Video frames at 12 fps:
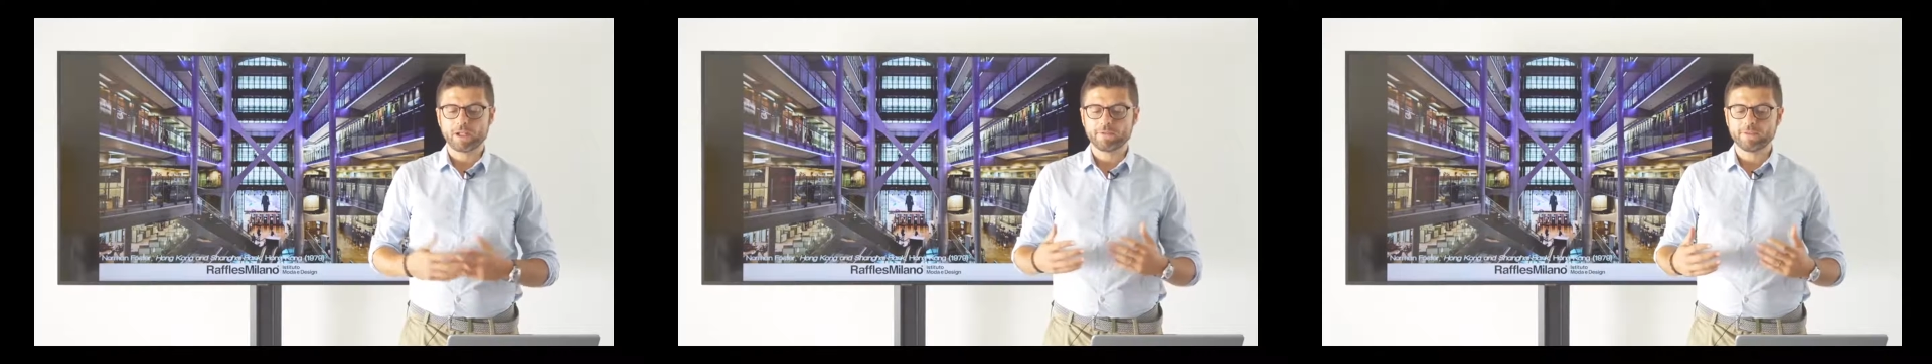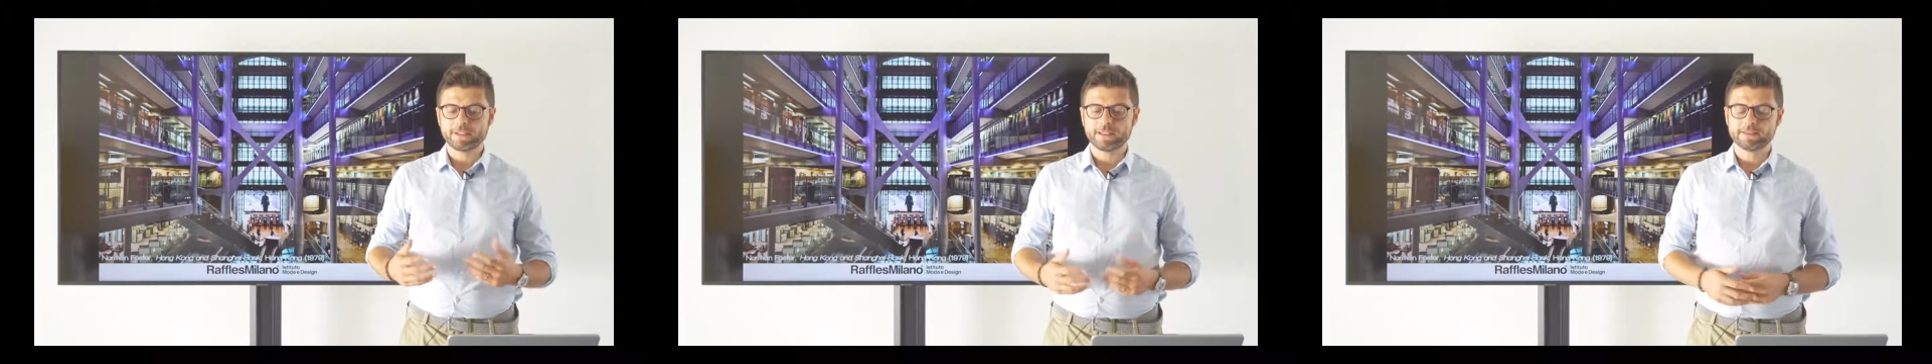
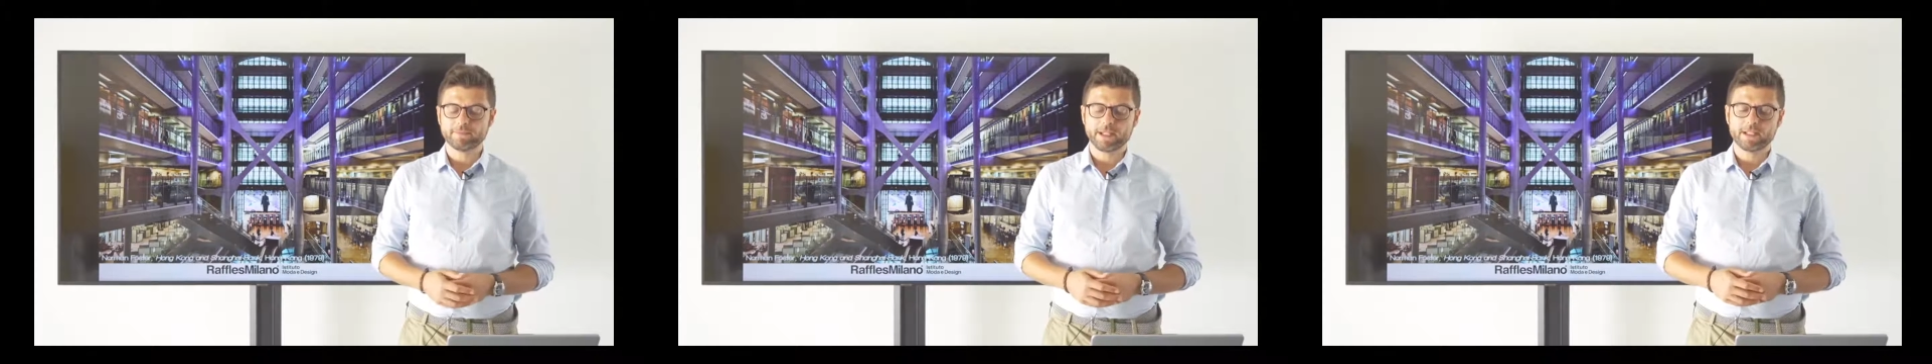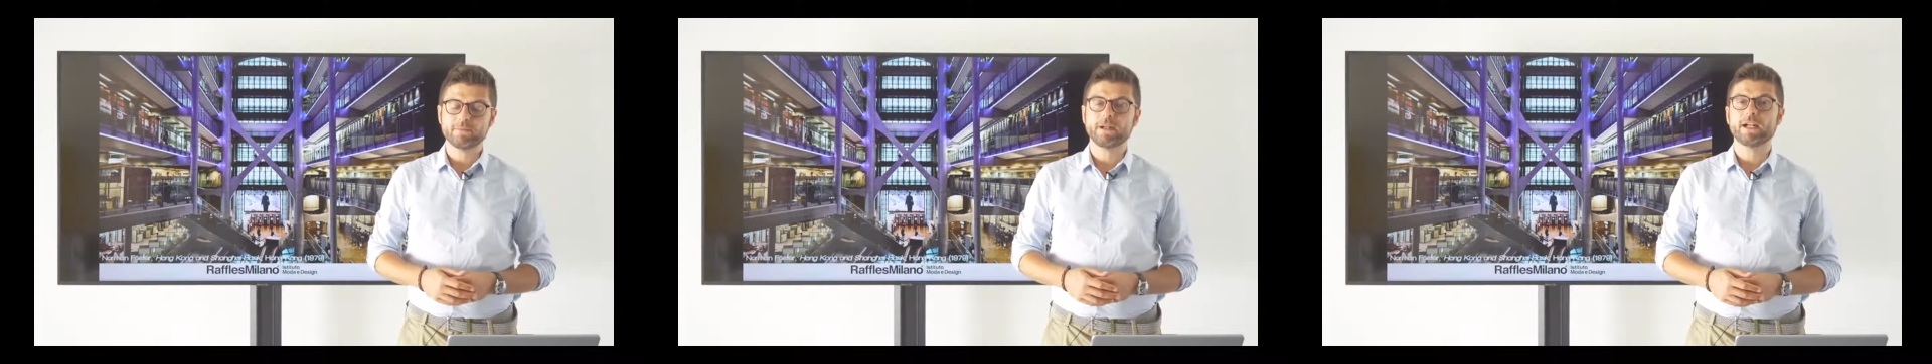that is
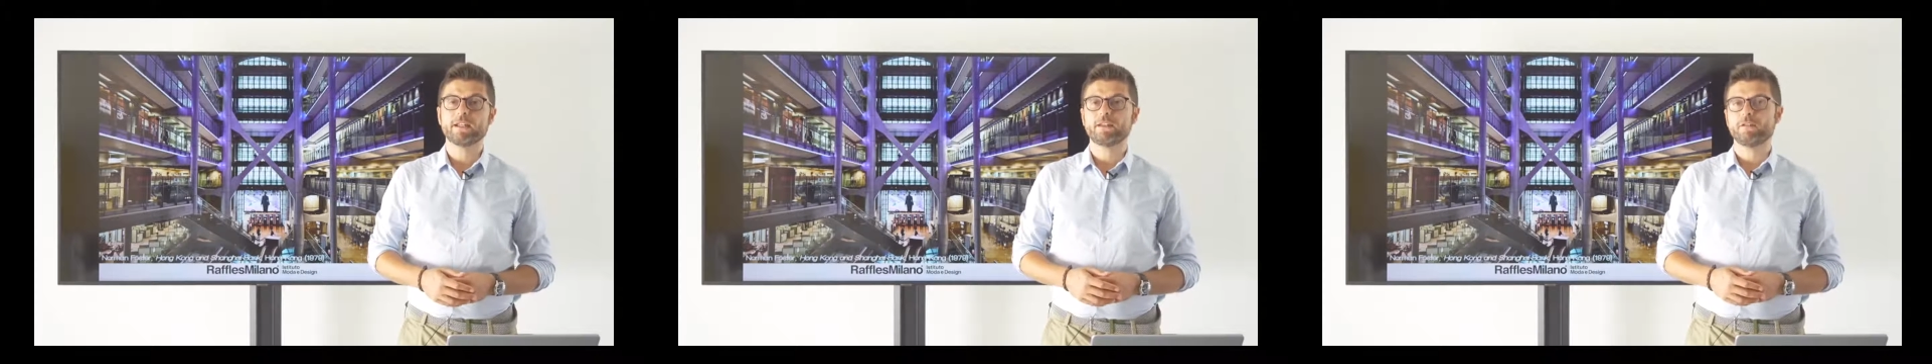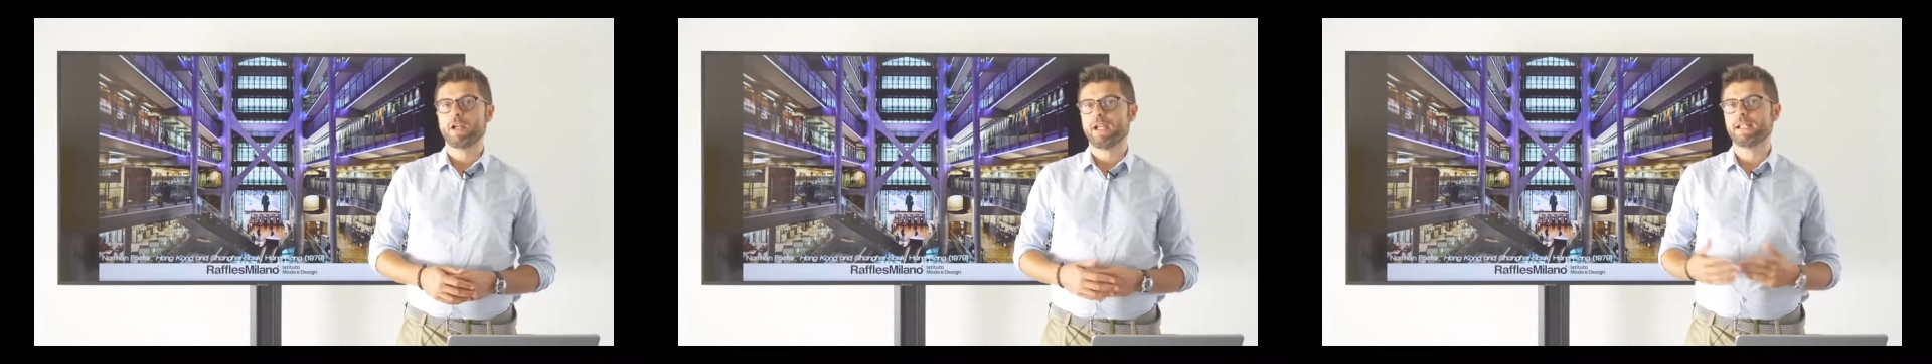made
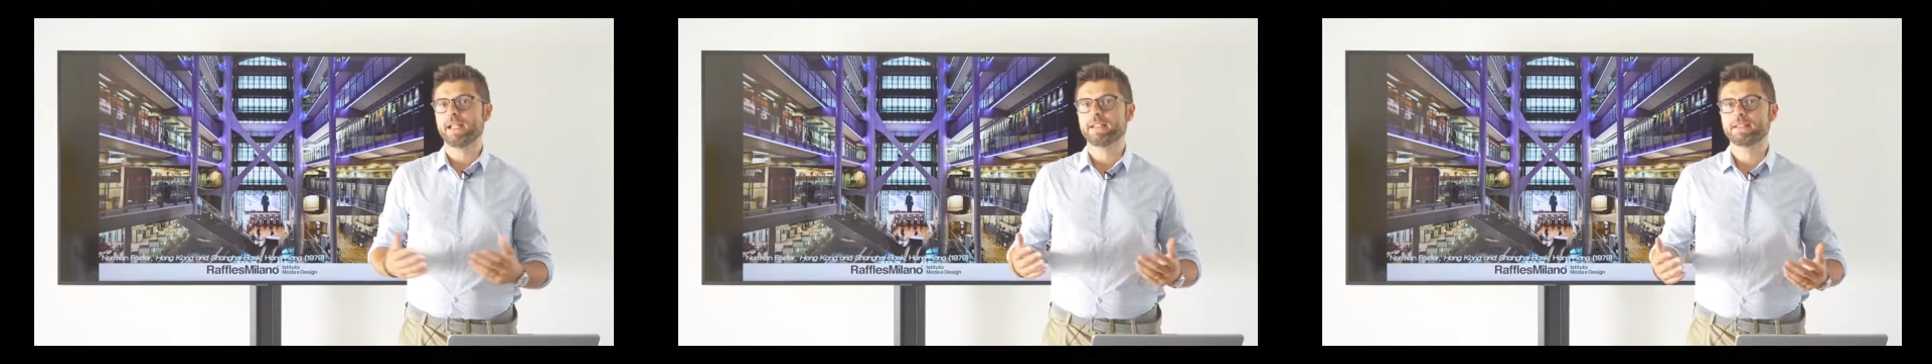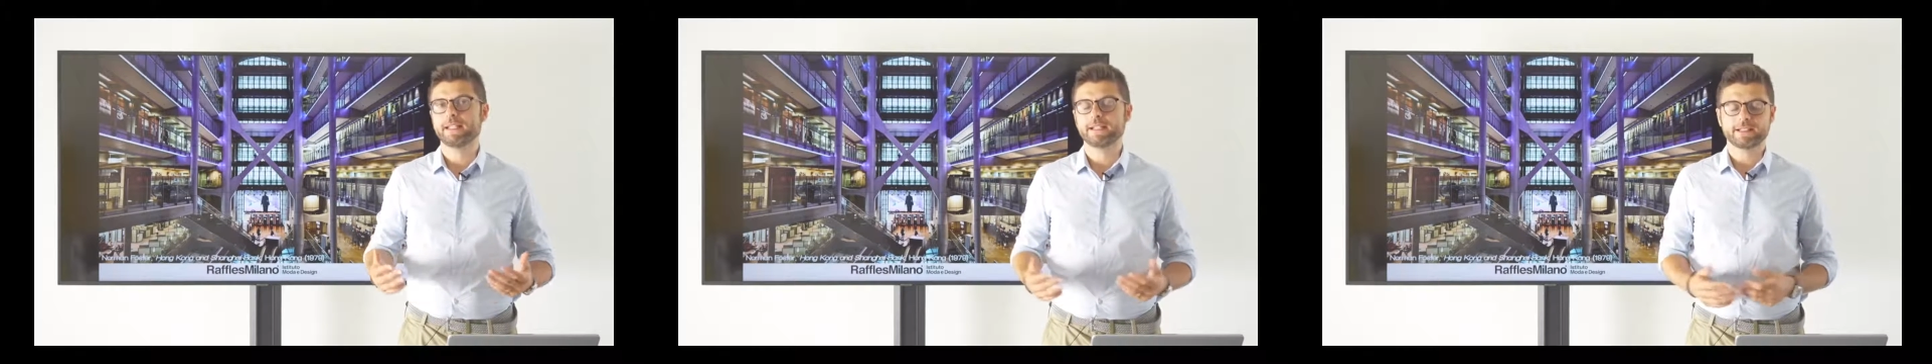by an
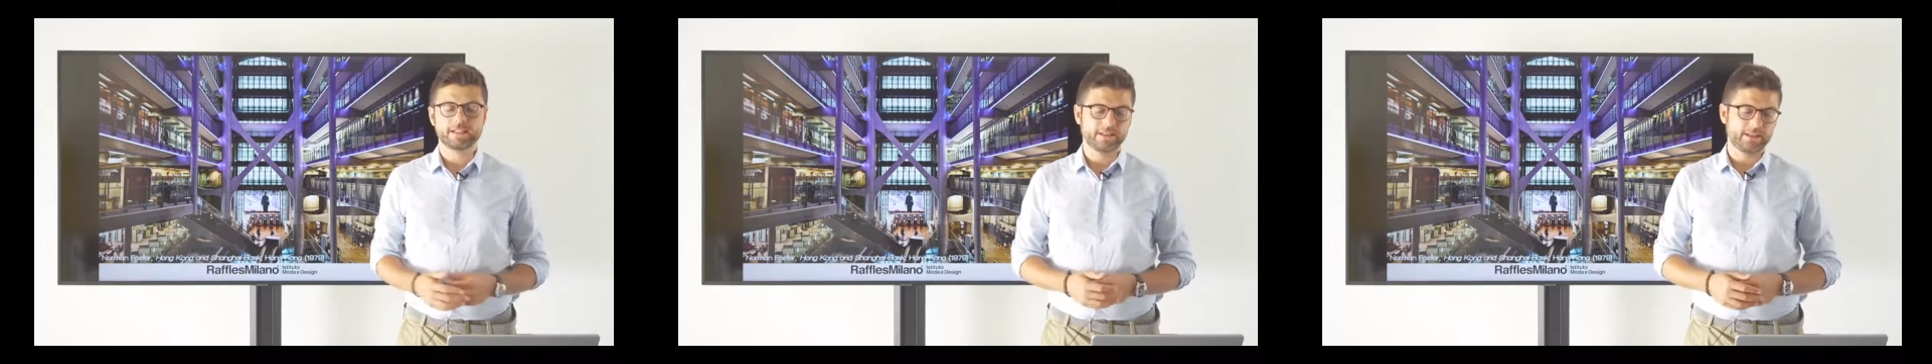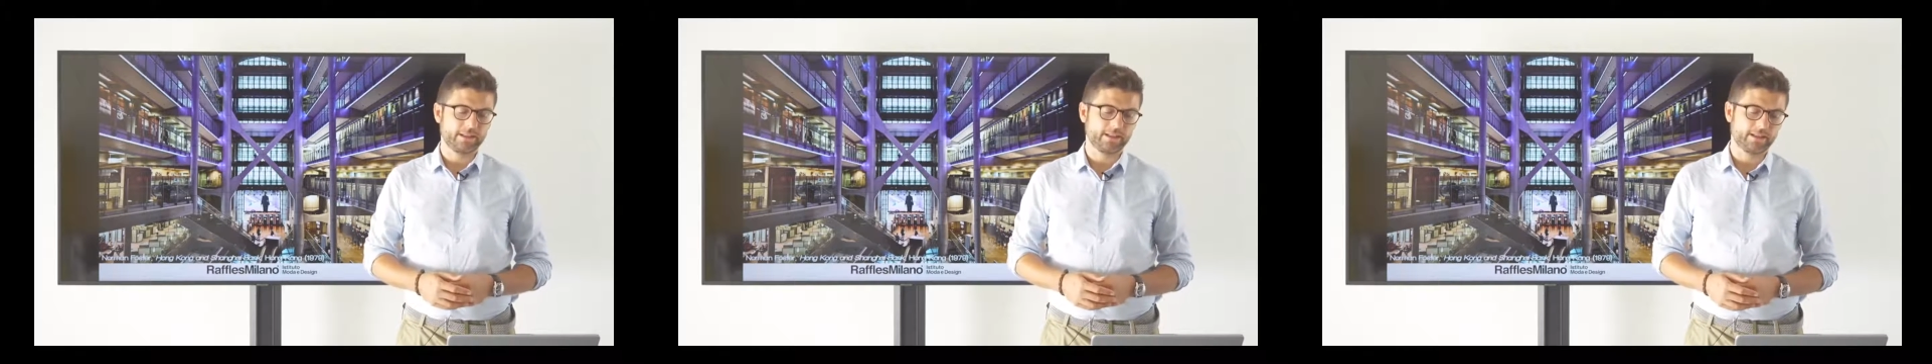high-tech
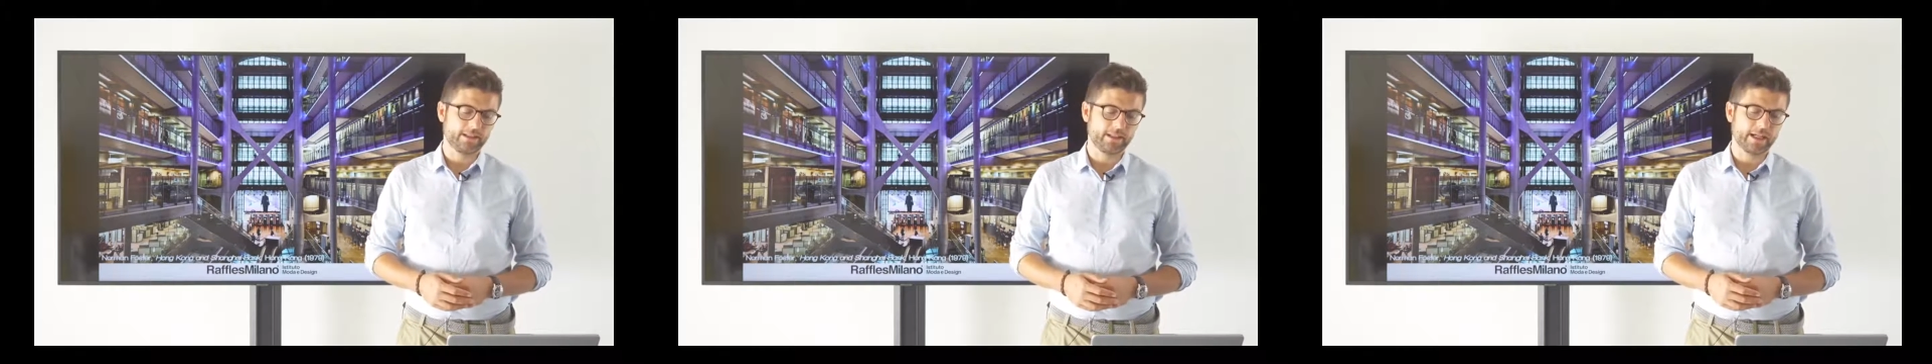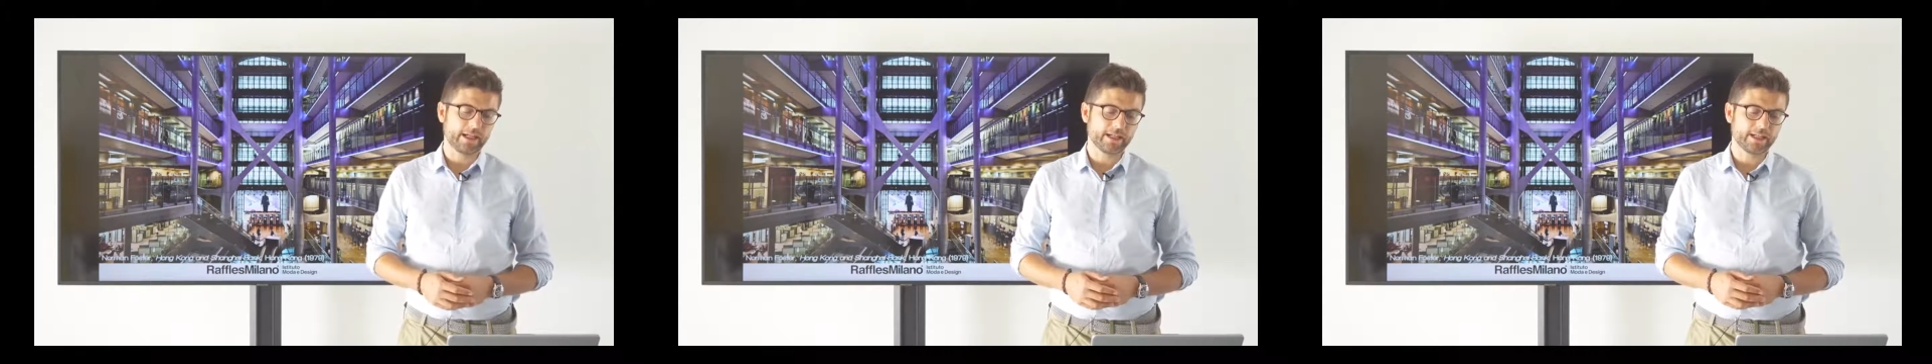
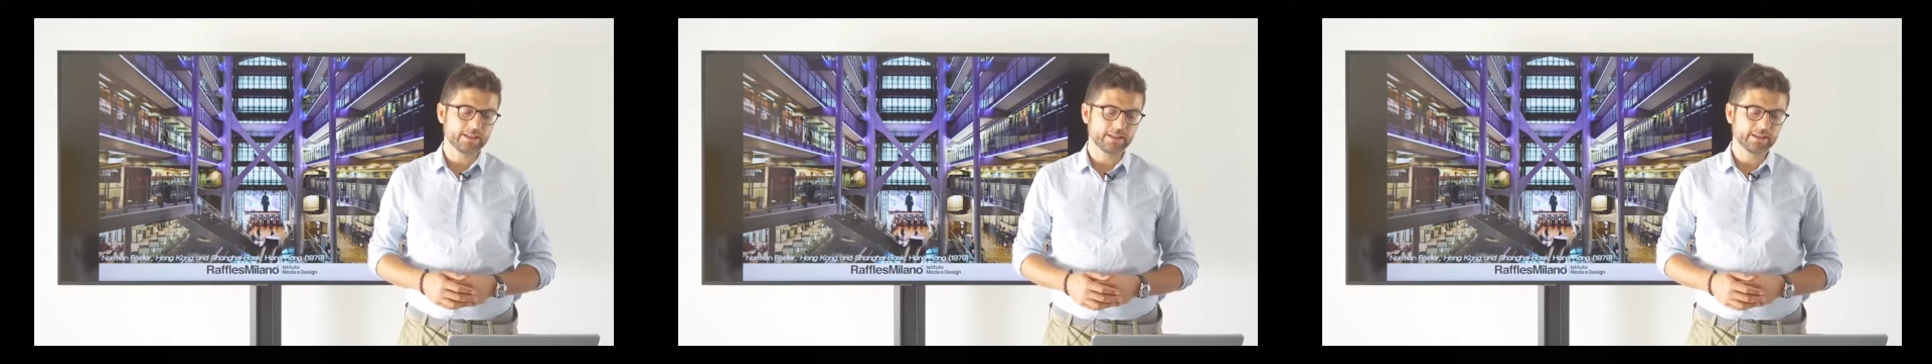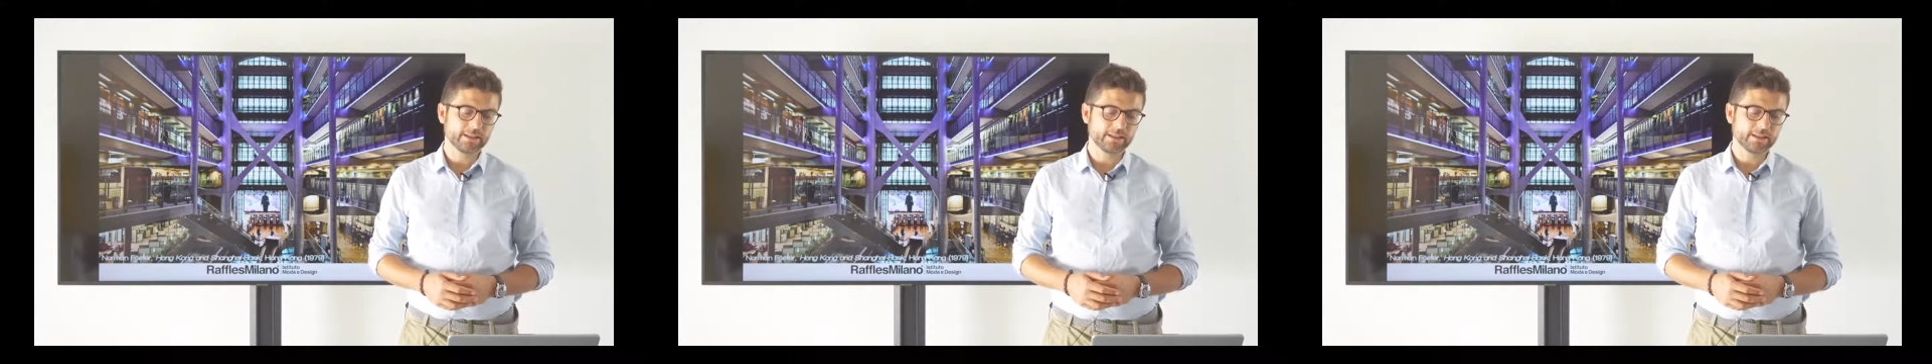
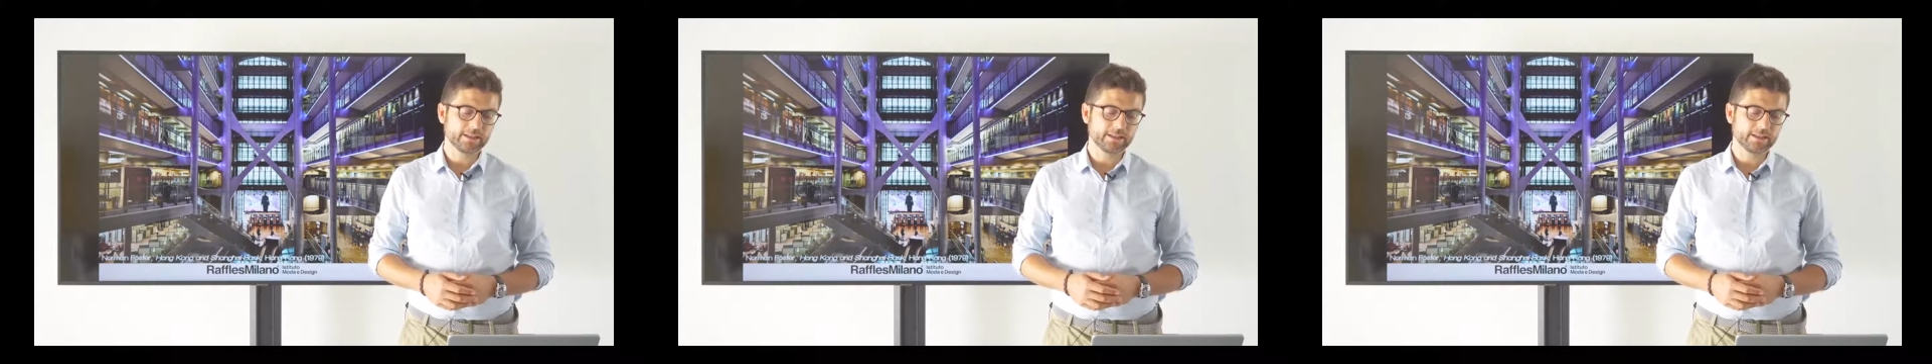architect,